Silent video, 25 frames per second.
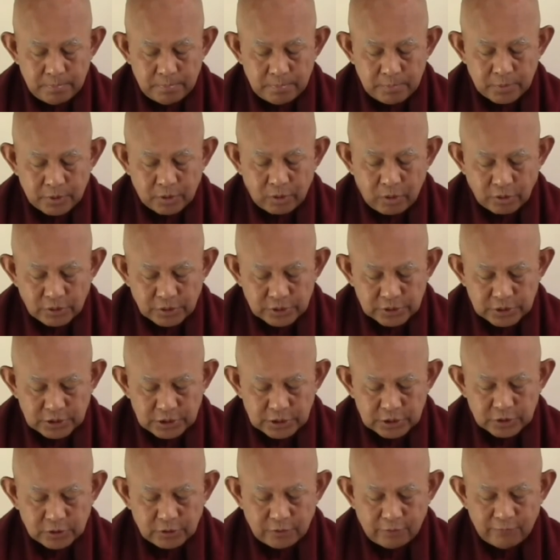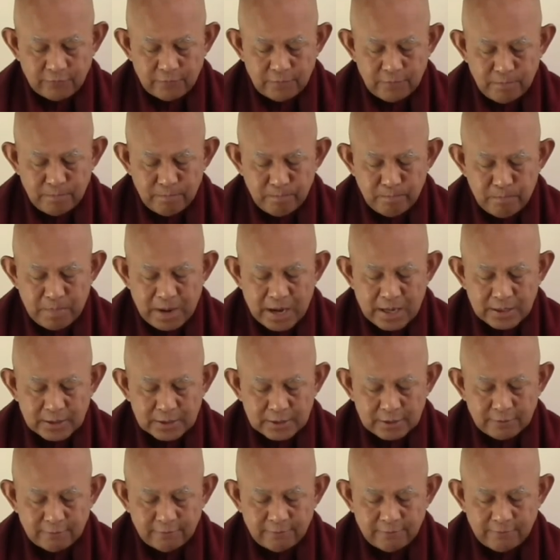consists of
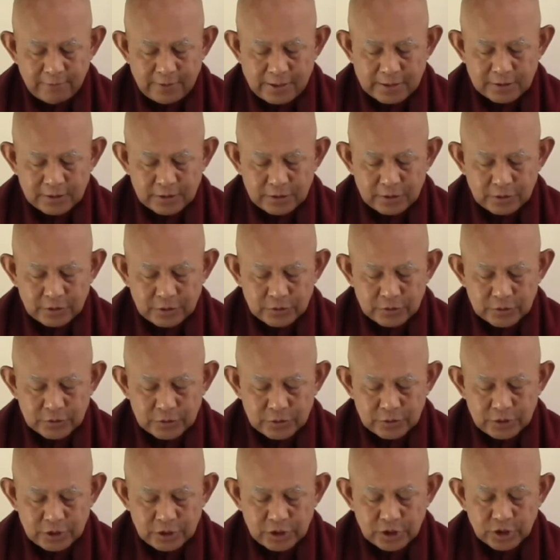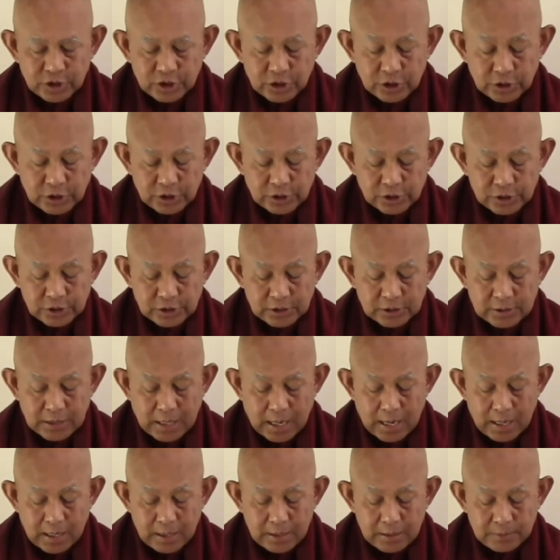mental factors, cetasika,
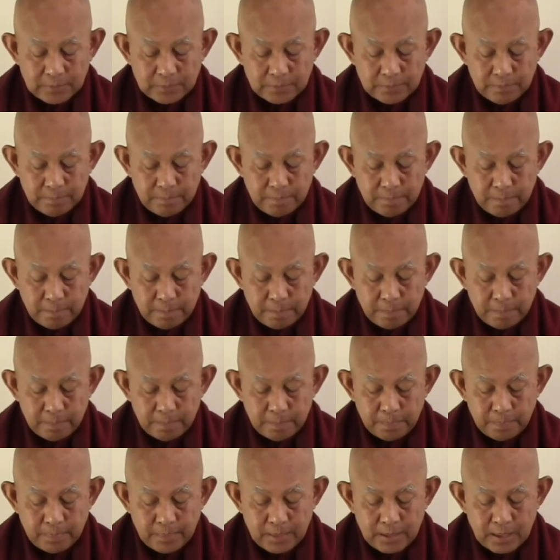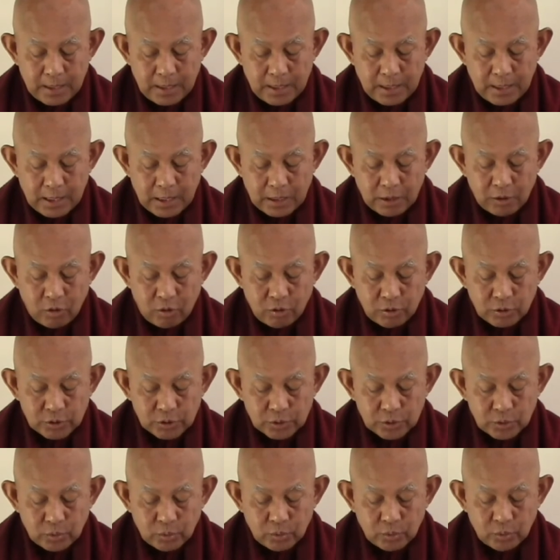and
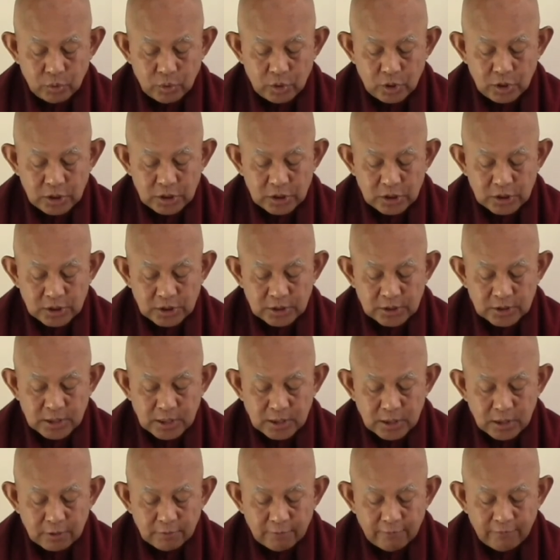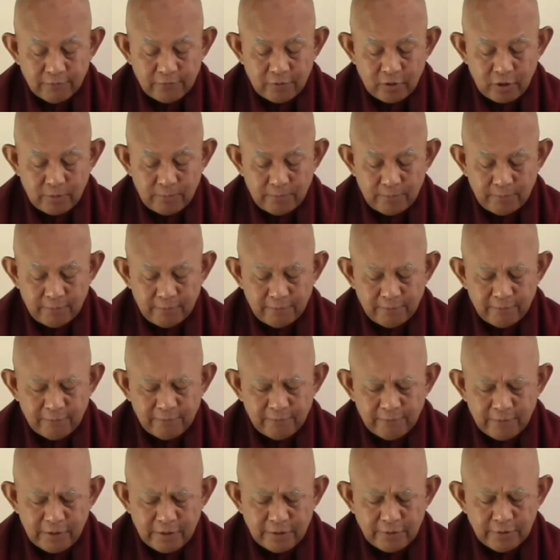also subtle form,
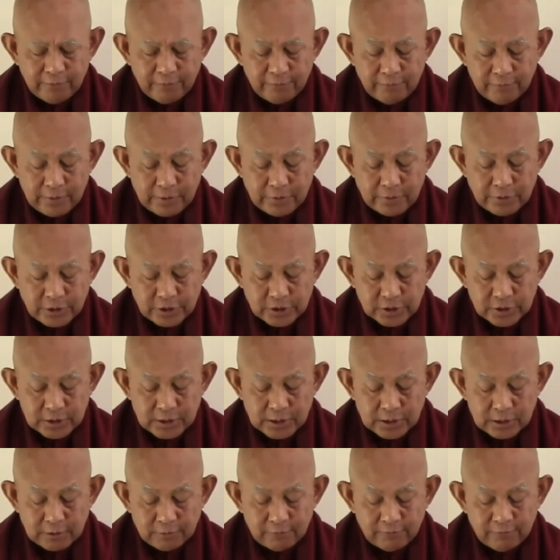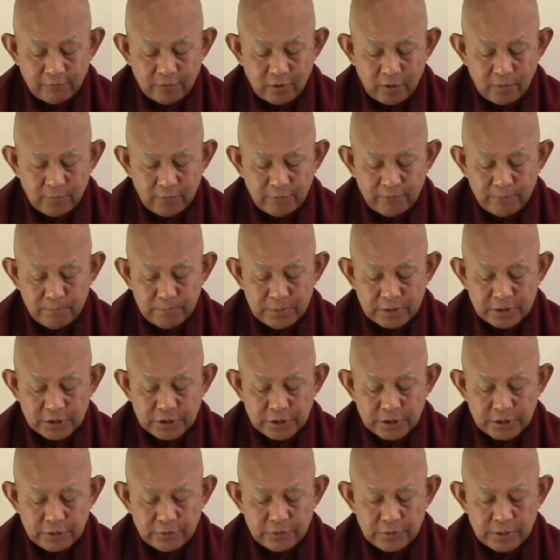very, very subtle form of
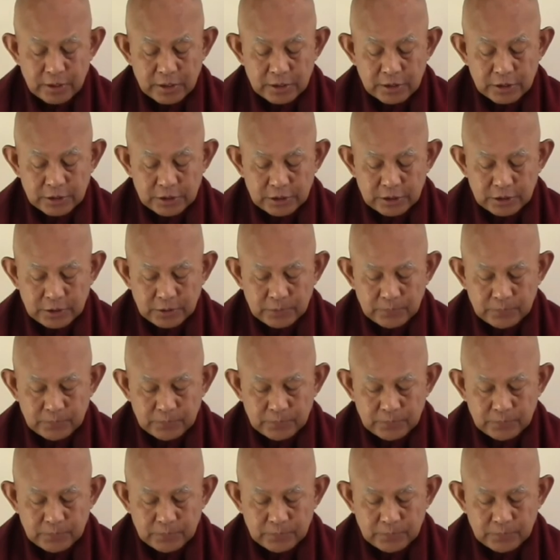materiality,